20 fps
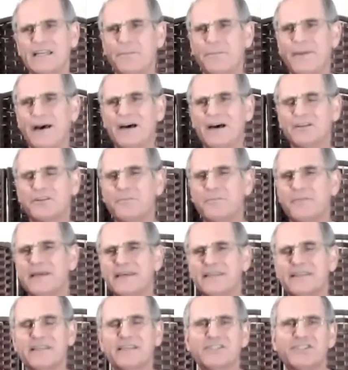about me.
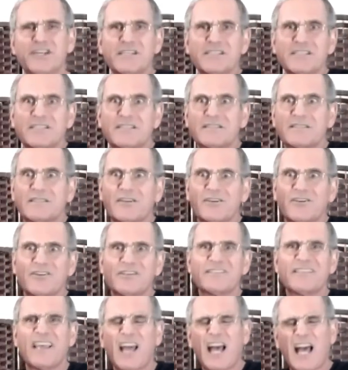They just, you know, they
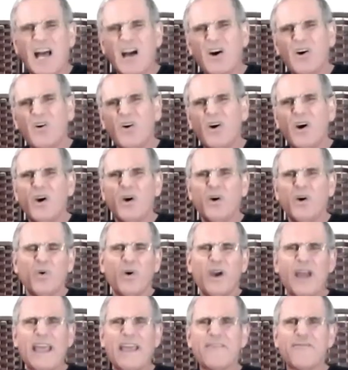say, how
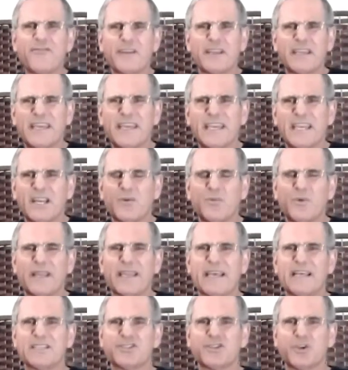every year we
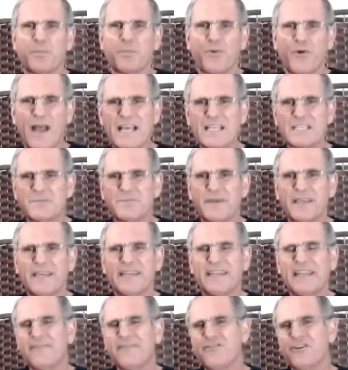can't surprise me. He
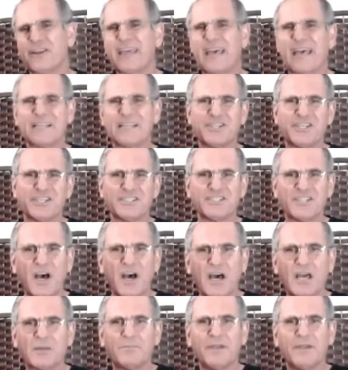never catches
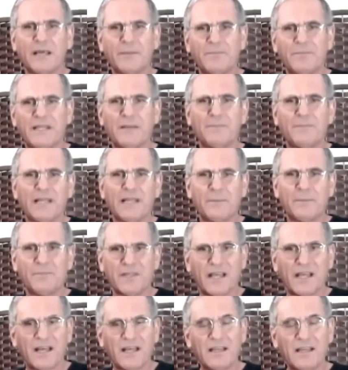on, blah, blah, blah,
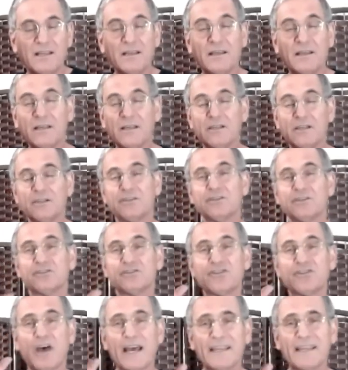blah.
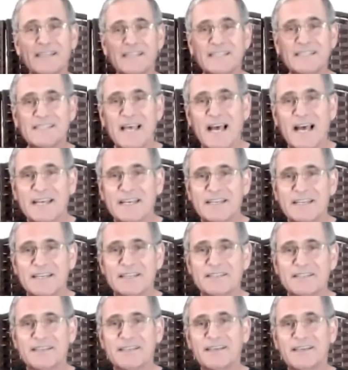So I
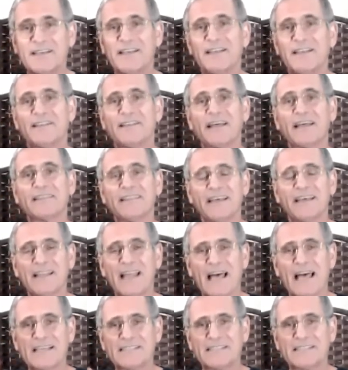decided that the
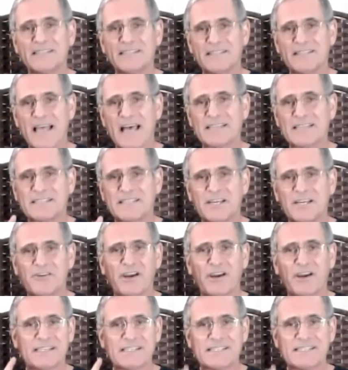last year
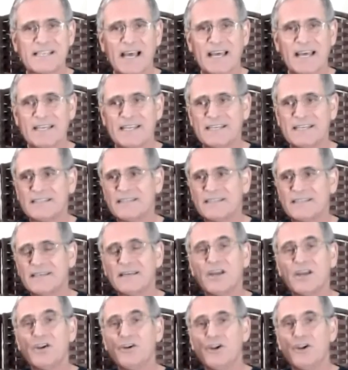I decided
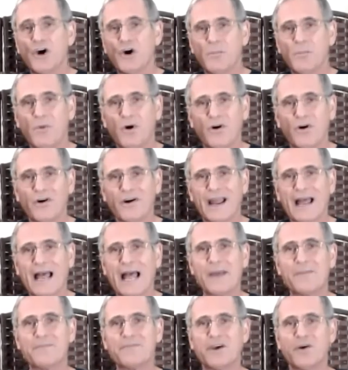no more.
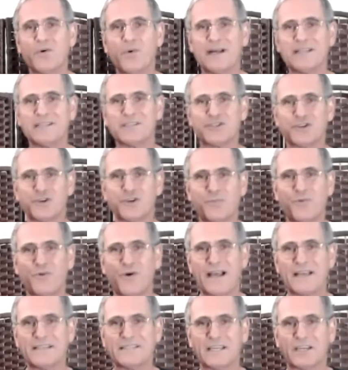I'm the one
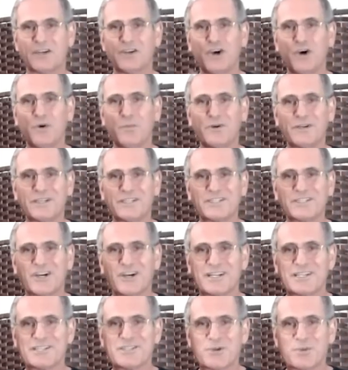surprising. Nobody's
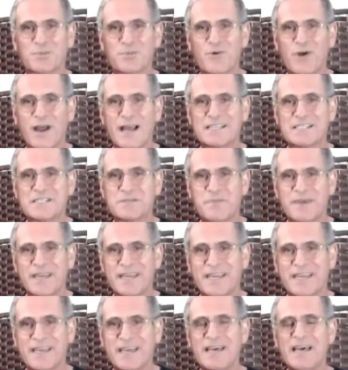going to surprise
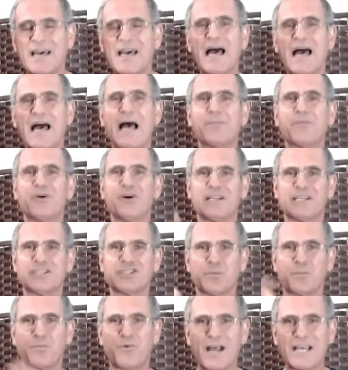me. I'm going to
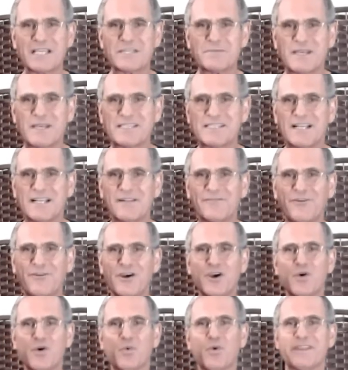surprise myself
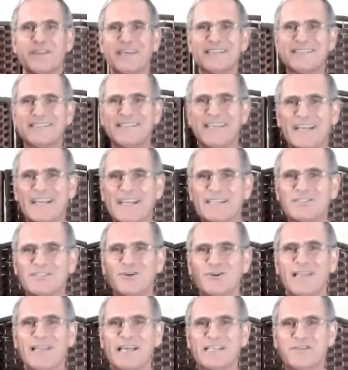with a ticket to
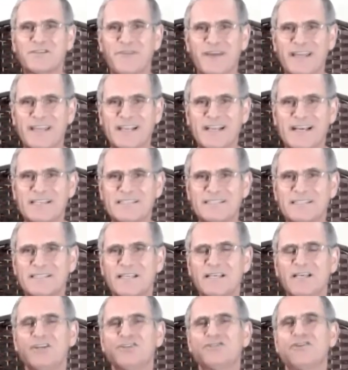Las Vegas.
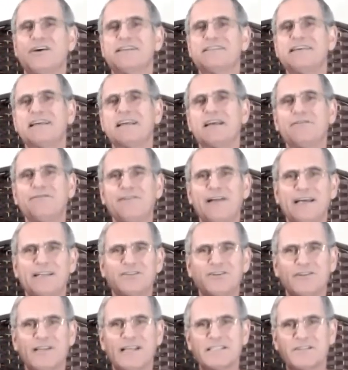So I take a flight
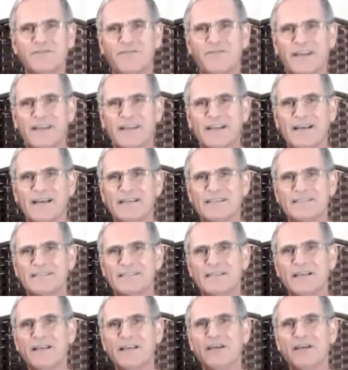to Las Vegas,